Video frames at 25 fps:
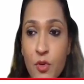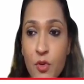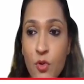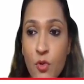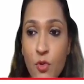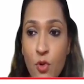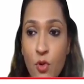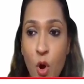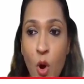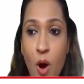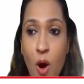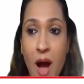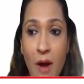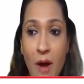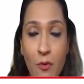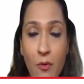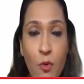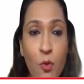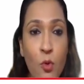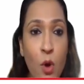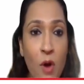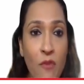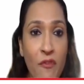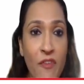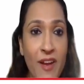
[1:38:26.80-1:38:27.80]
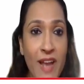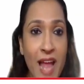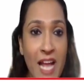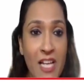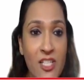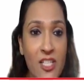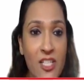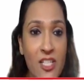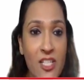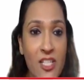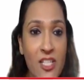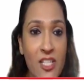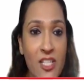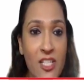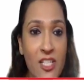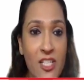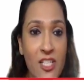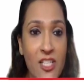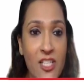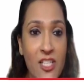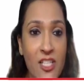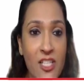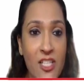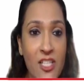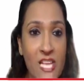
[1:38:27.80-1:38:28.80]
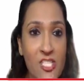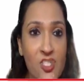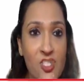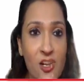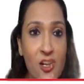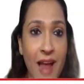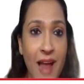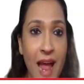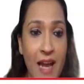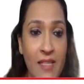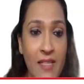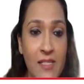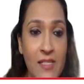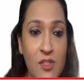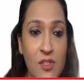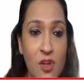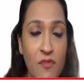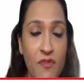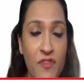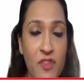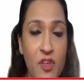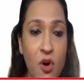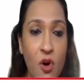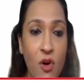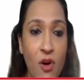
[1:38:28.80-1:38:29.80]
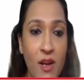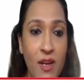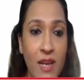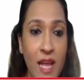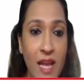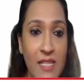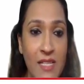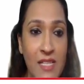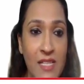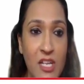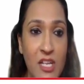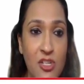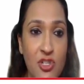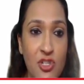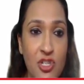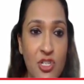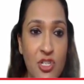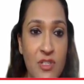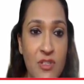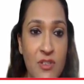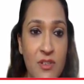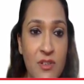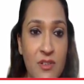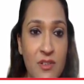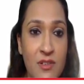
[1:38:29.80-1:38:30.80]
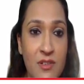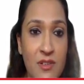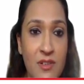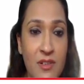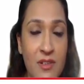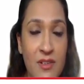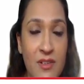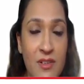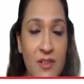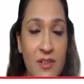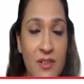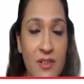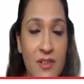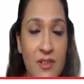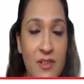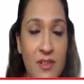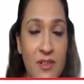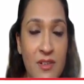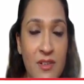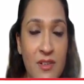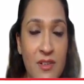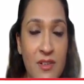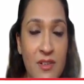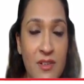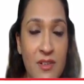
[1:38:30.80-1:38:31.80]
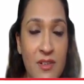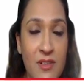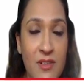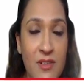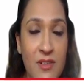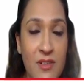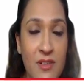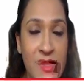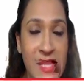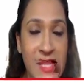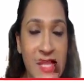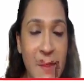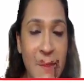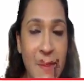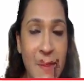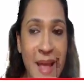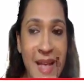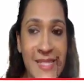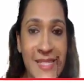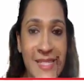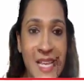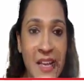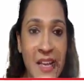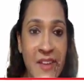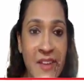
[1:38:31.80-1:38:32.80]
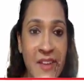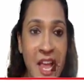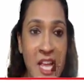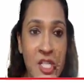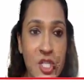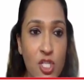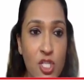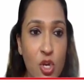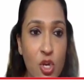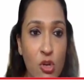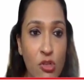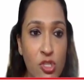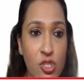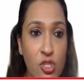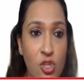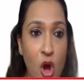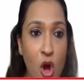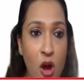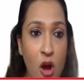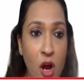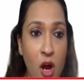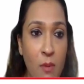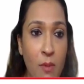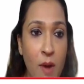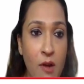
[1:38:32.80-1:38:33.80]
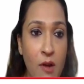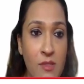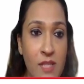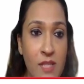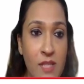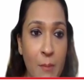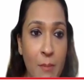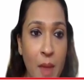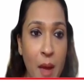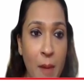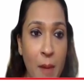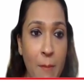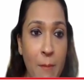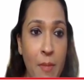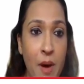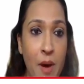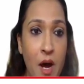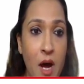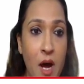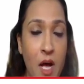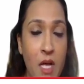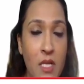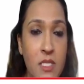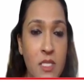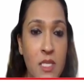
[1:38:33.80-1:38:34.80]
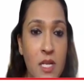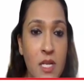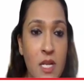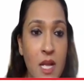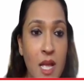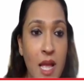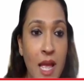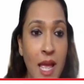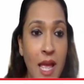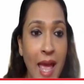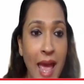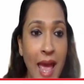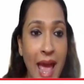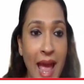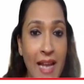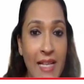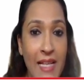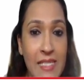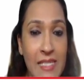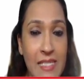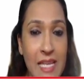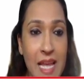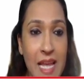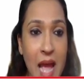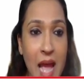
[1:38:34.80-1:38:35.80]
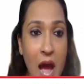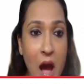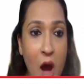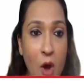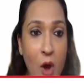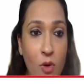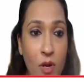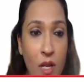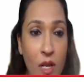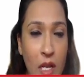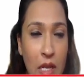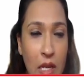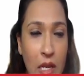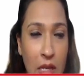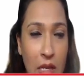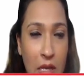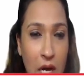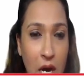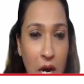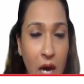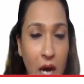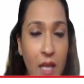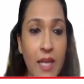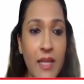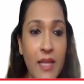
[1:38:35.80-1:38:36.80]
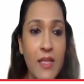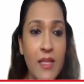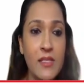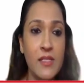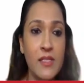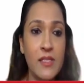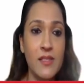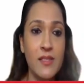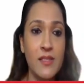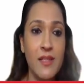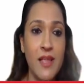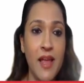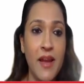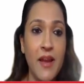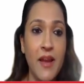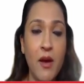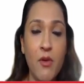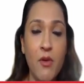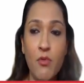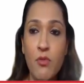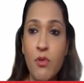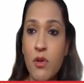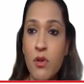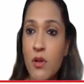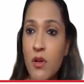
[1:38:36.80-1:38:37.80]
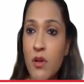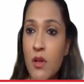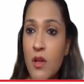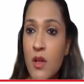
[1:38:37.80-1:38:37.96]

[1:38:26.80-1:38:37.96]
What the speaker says: Do you know how to do a non-financial analysis of the organization? To do some basic ratios, talk about some numbers, and see how clearly this is laid out.